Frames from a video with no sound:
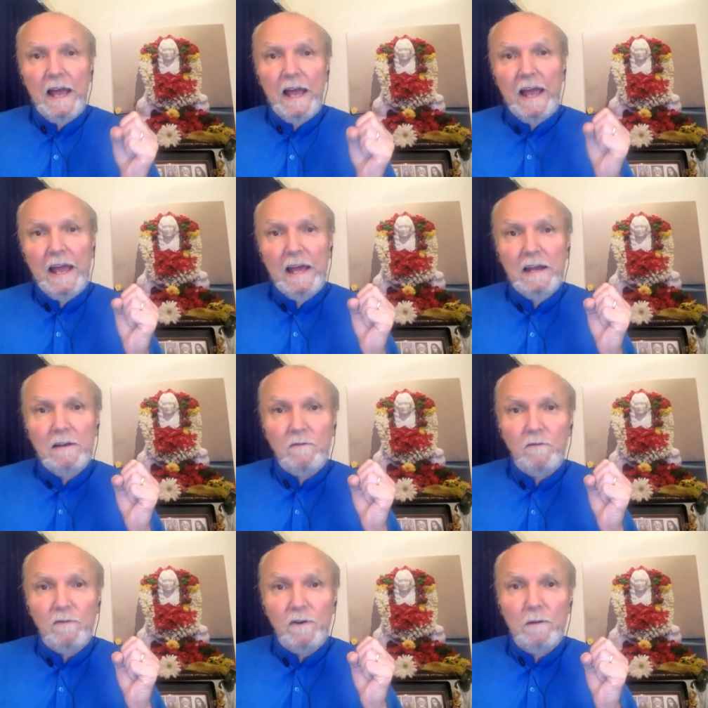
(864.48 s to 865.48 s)
And
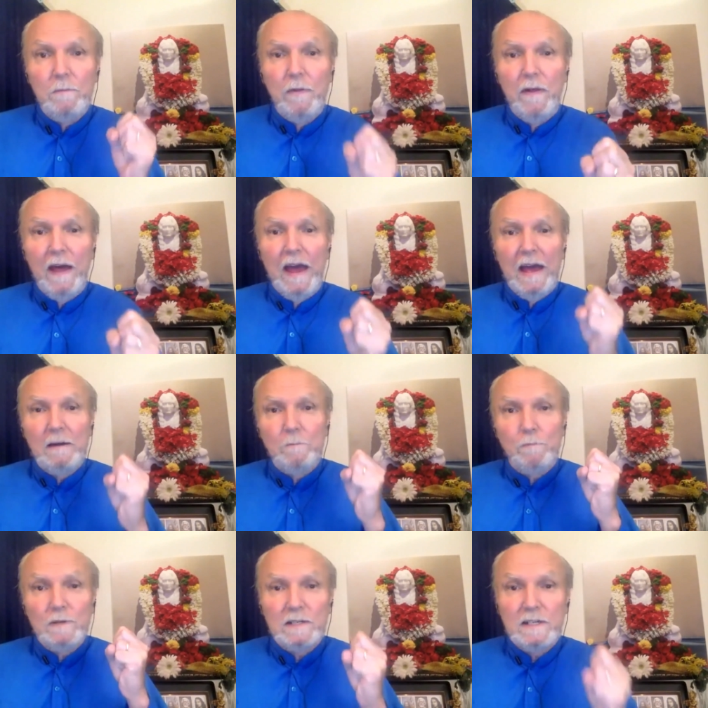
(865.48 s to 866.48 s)
from that
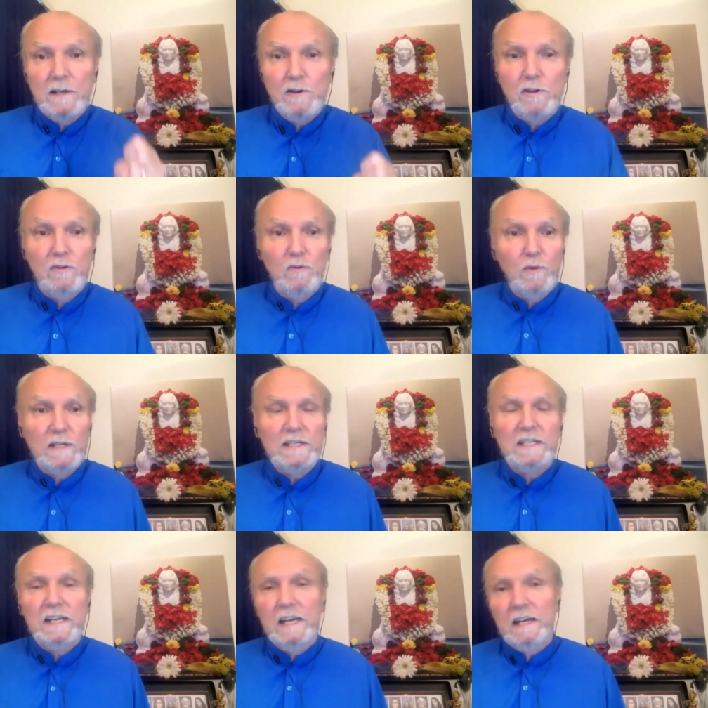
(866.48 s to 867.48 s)
position, we
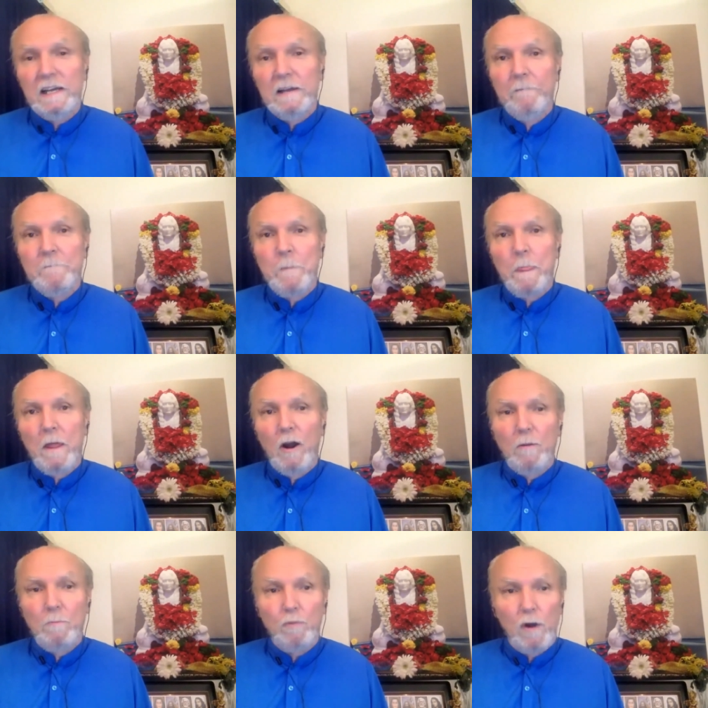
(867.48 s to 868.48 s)
see
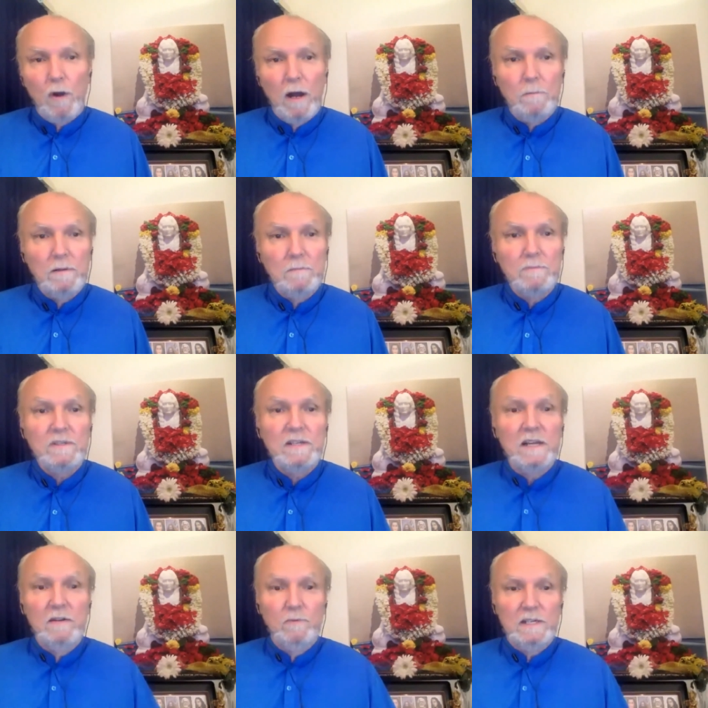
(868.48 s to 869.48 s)
our problems
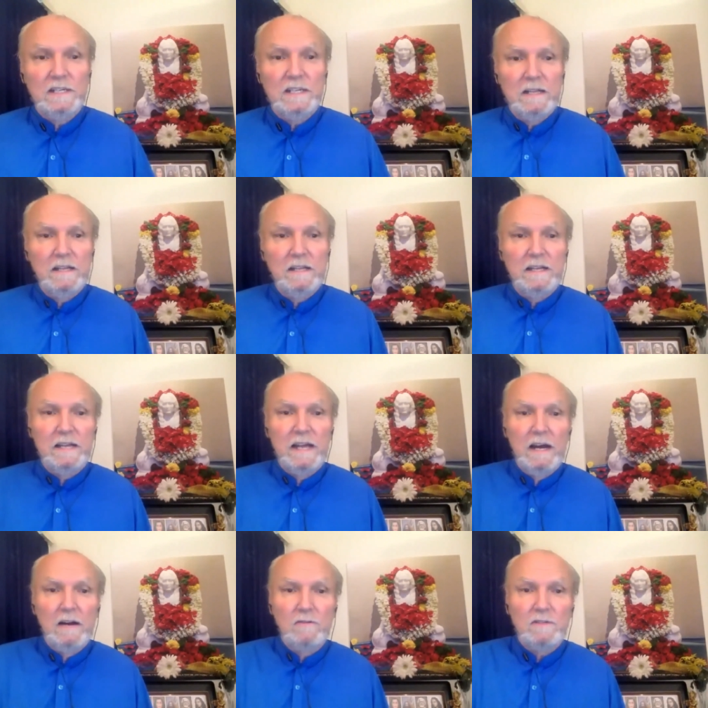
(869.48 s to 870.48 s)
and we see the
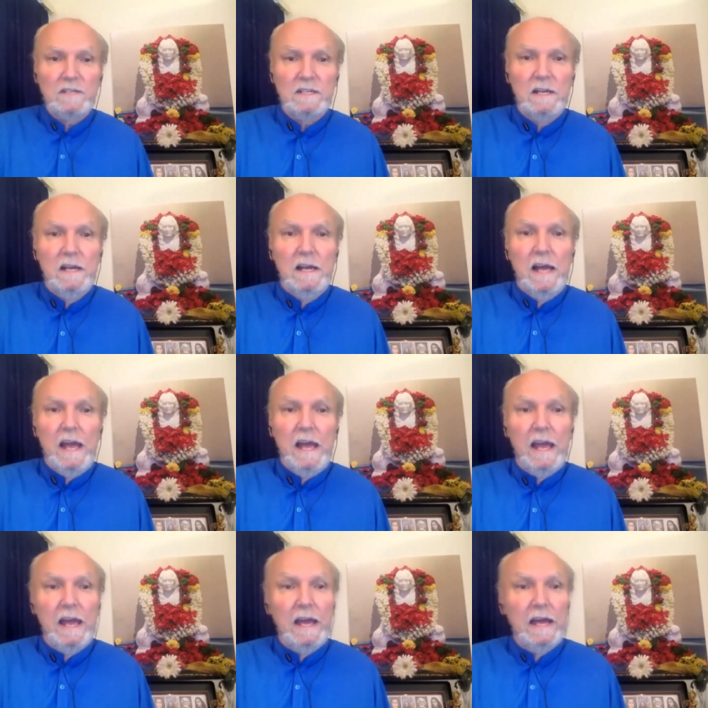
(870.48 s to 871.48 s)
doubts.
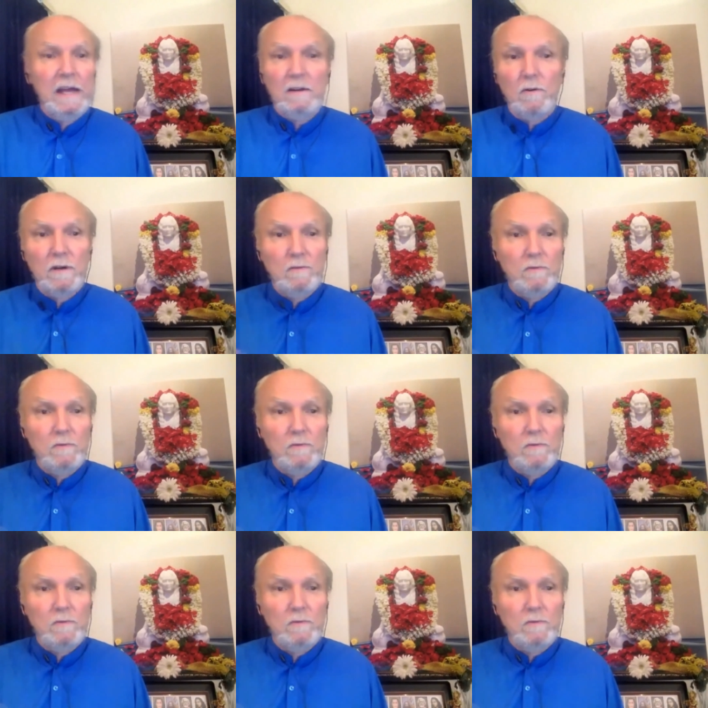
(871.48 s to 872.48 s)
And when we
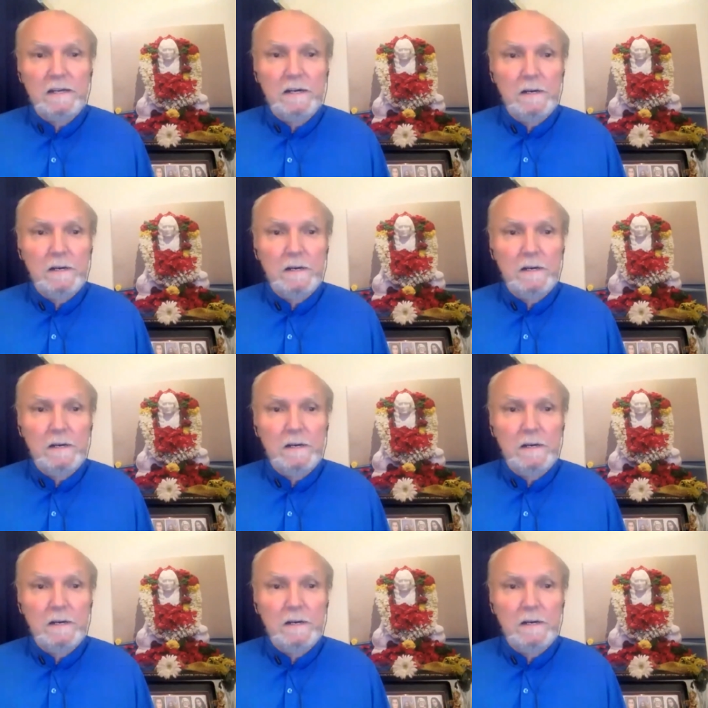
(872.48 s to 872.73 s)
see,